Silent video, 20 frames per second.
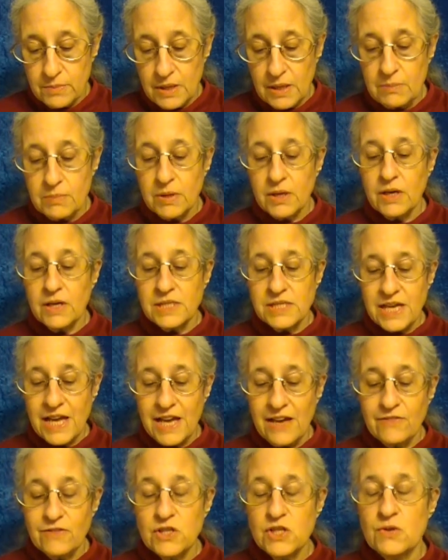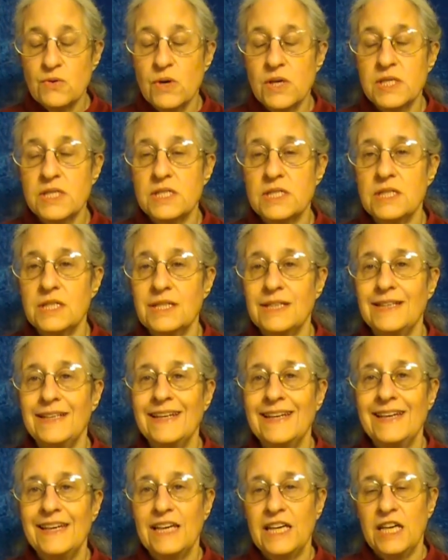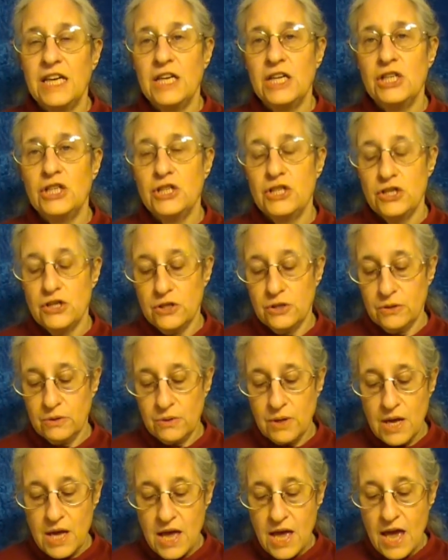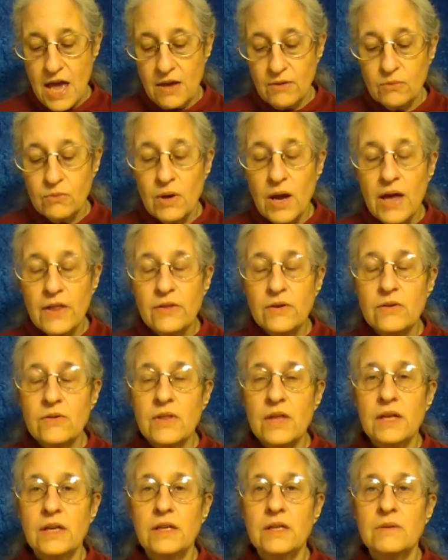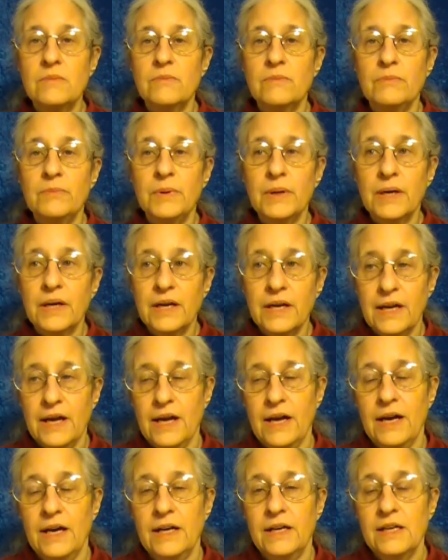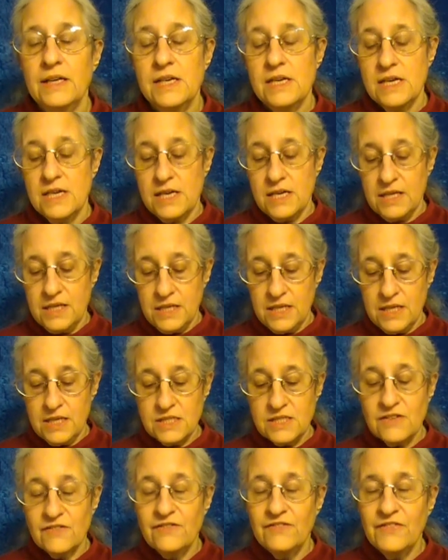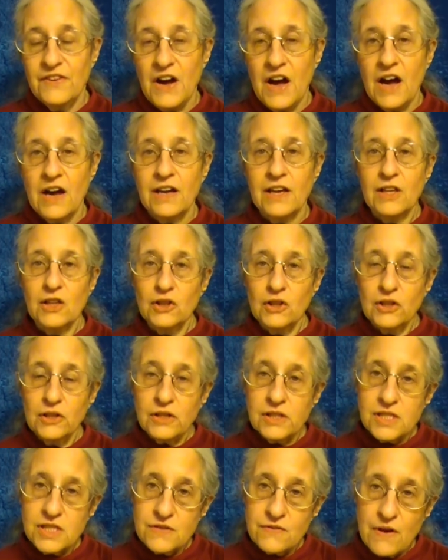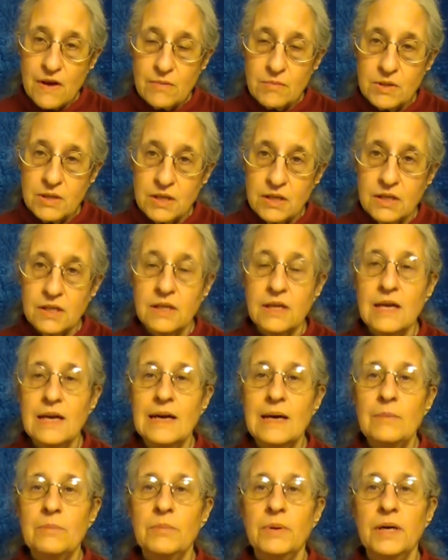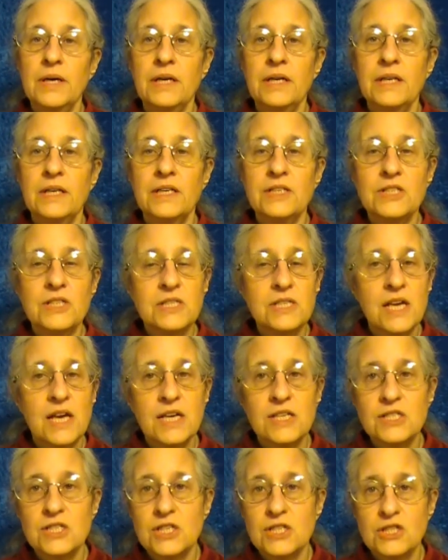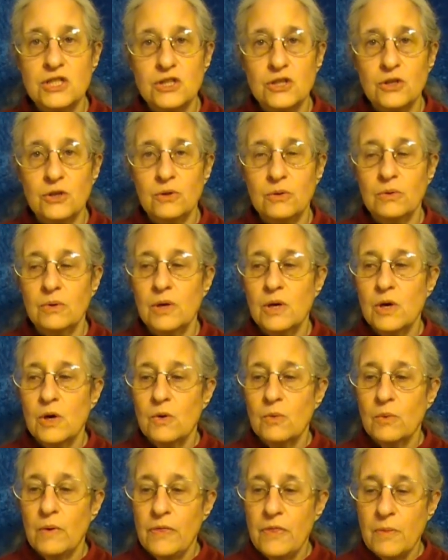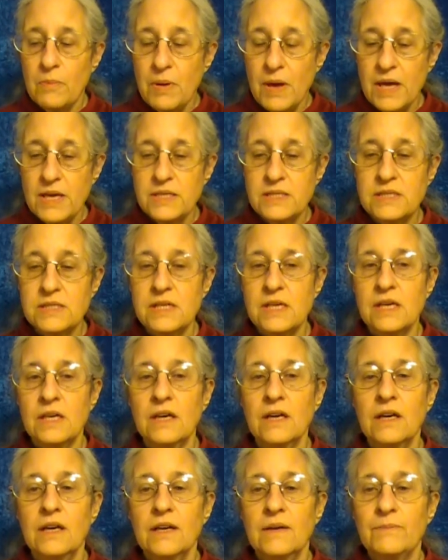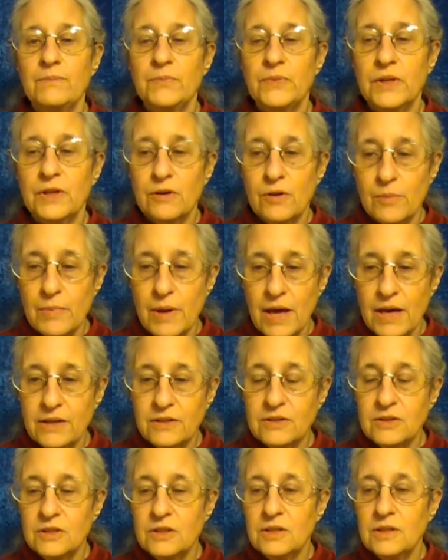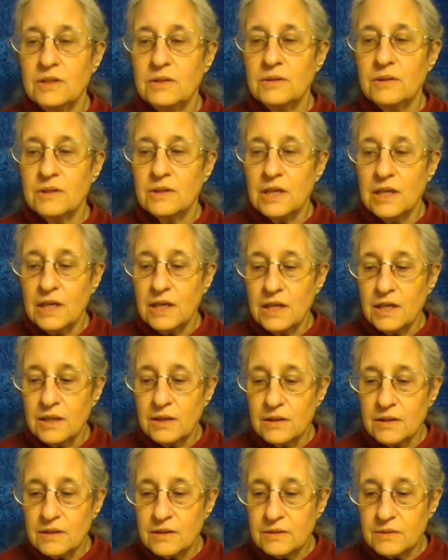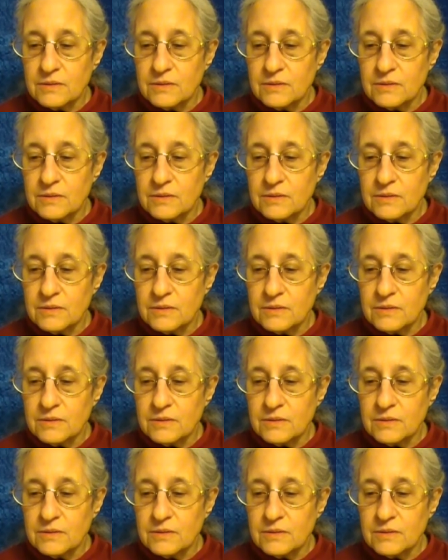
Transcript: me because I have trusted in you. And rather than it bacha, it is vach. It looks feminine, but it just has to do with the pacing, the grammatical uh,